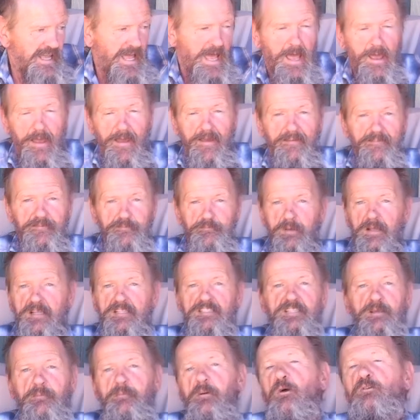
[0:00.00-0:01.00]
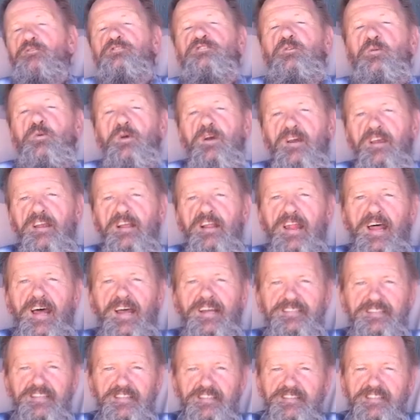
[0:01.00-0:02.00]
I've been supposed to wearing
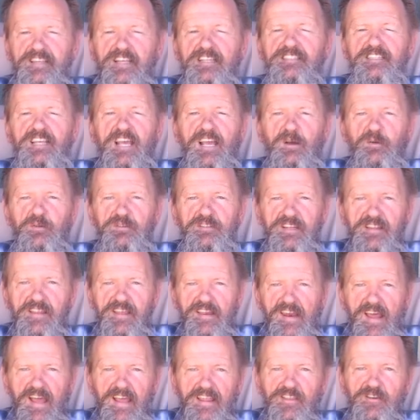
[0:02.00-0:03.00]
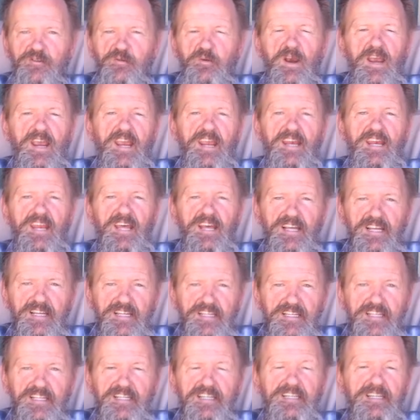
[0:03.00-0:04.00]
glasses since I was in the 9th grade,
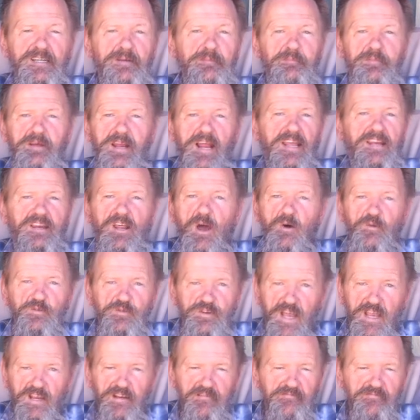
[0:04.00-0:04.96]
but I don't.